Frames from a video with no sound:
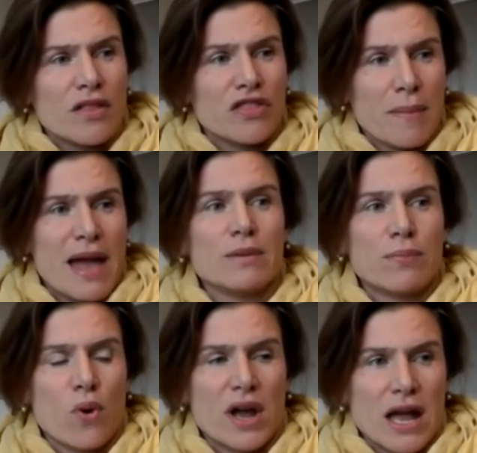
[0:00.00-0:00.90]
The
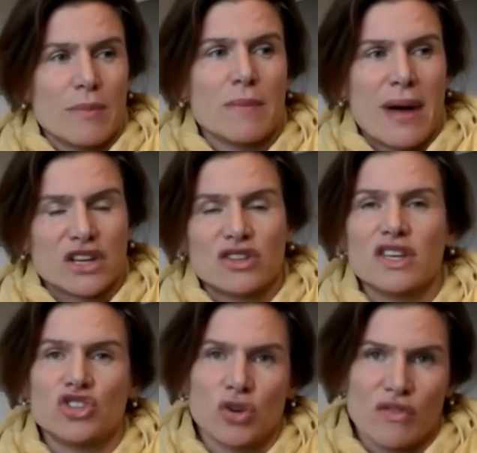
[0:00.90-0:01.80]
main point, coming back to
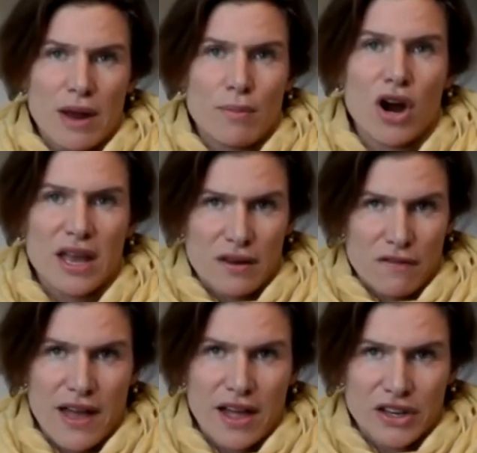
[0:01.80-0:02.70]
the issue around market
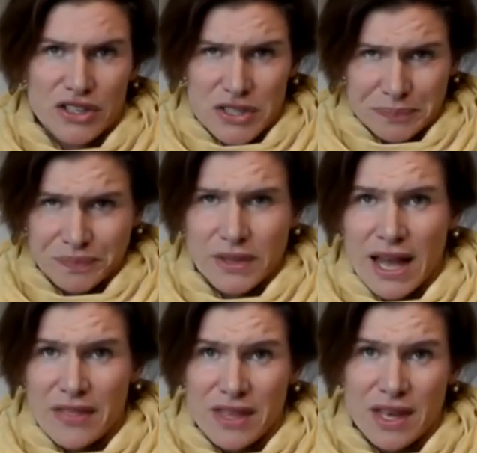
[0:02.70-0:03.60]
failures,
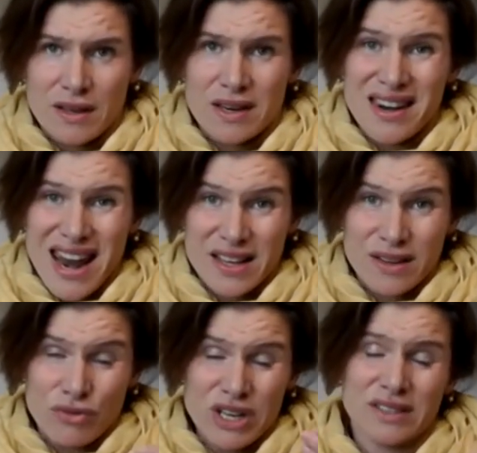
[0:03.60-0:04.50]
and the
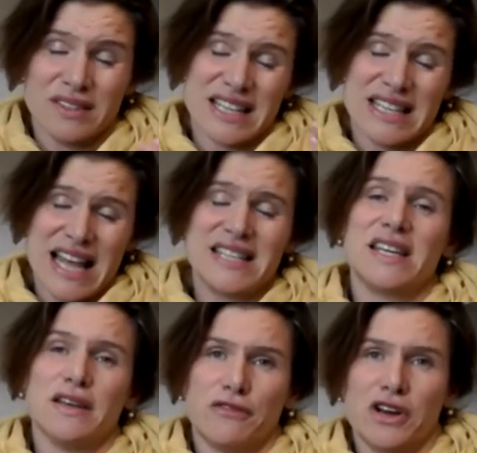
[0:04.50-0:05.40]
real
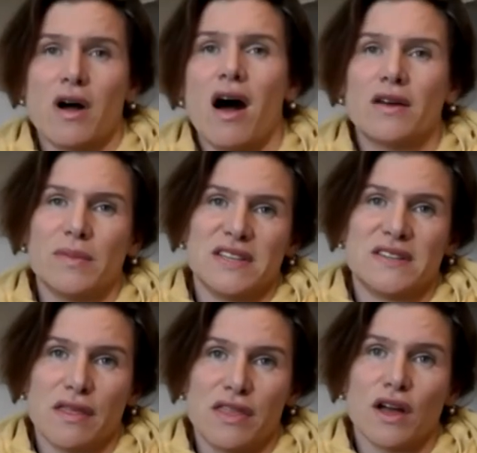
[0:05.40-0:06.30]
necessity for economists
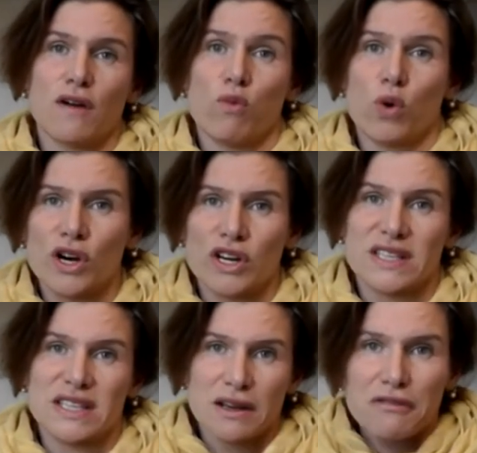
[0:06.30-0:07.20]
to think of
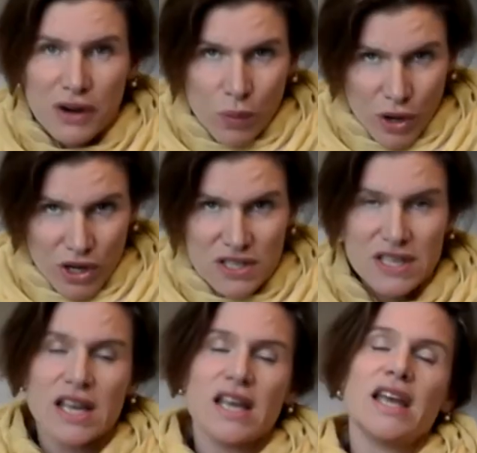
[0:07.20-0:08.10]
words, different
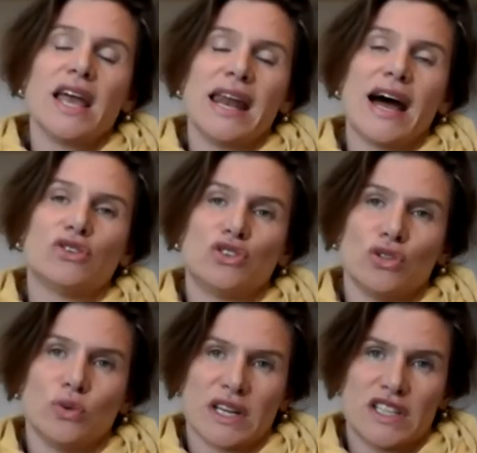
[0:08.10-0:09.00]
words, and how
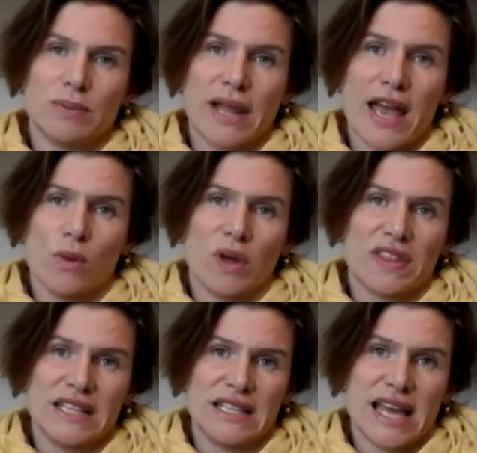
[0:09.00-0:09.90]
to explain what
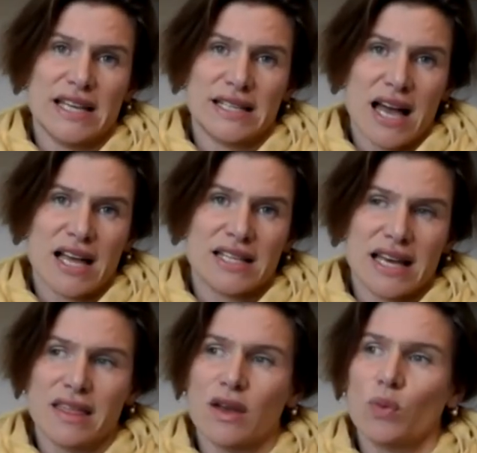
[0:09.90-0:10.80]
the state does,
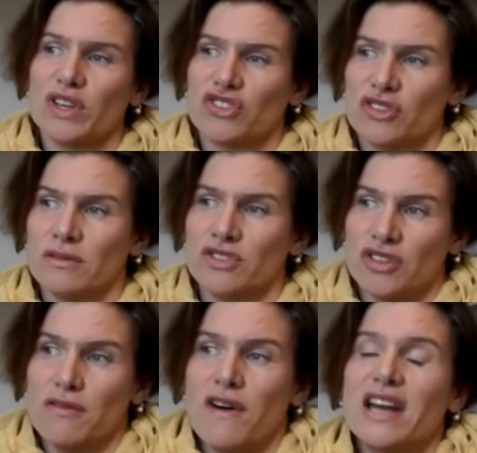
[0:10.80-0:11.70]
I think we
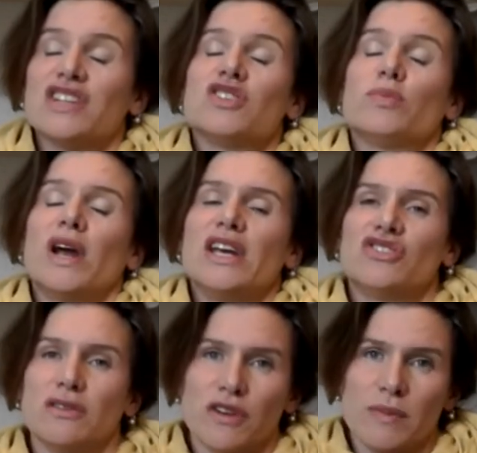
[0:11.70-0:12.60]
should find
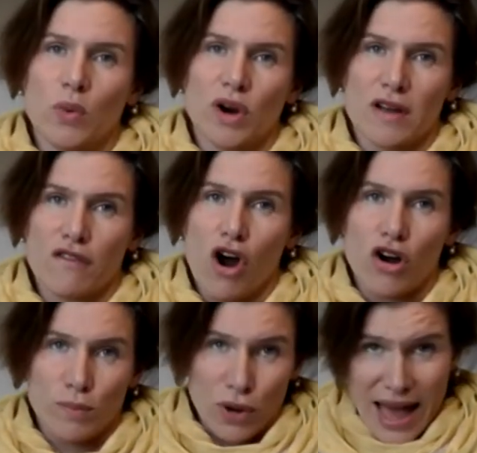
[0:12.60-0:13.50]
inspiration from the work of
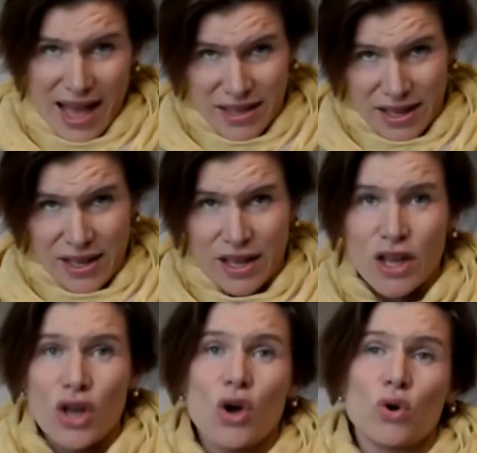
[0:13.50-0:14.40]
Carl Polanyi,
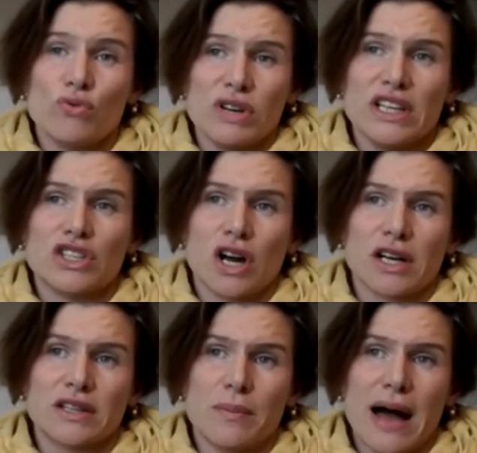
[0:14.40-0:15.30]
who really
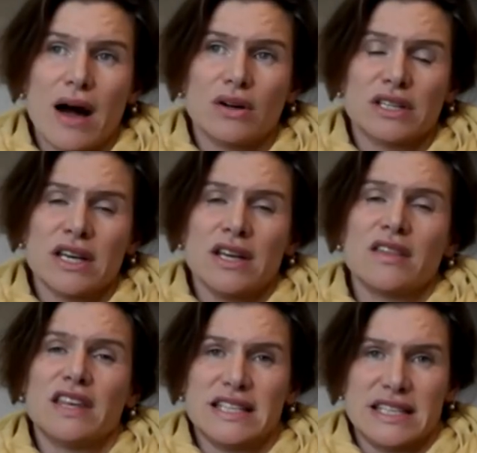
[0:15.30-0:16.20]
talked about
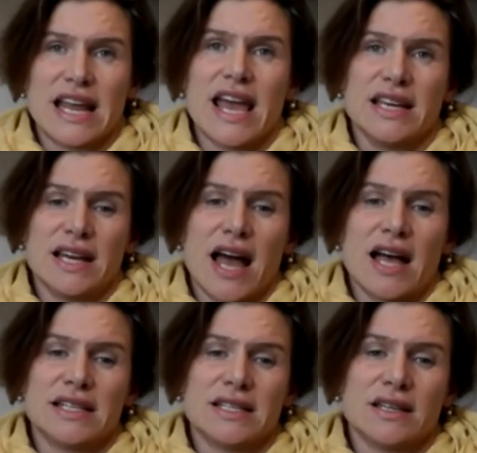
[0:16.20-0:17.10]
the state
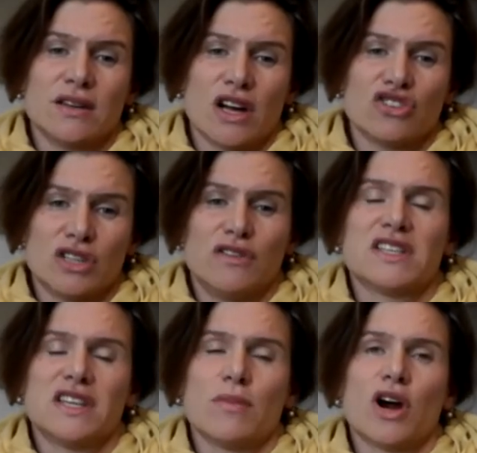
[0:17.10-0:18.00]
as not just
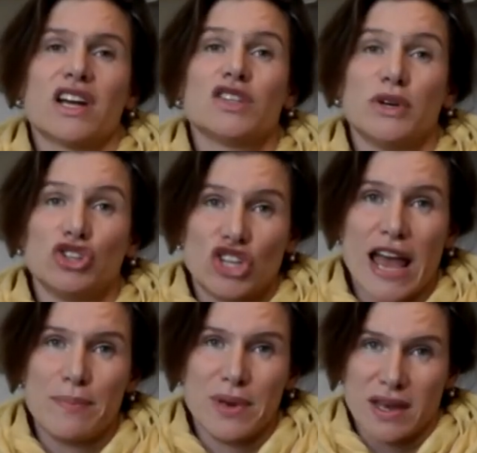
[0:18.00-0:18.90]
fixing markets, but
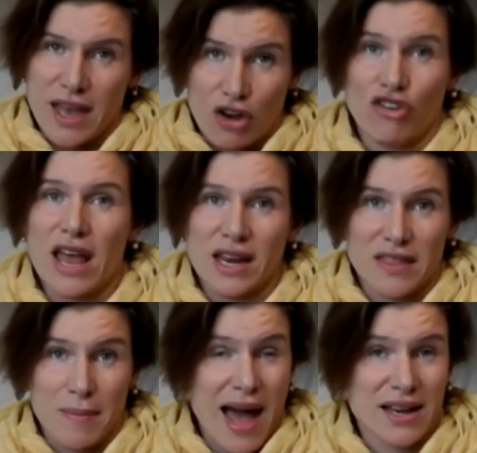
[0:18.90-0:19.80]
shaping and creating
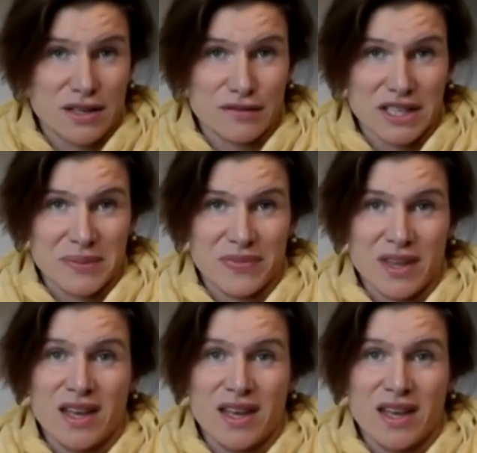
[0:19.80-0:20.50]
them actively.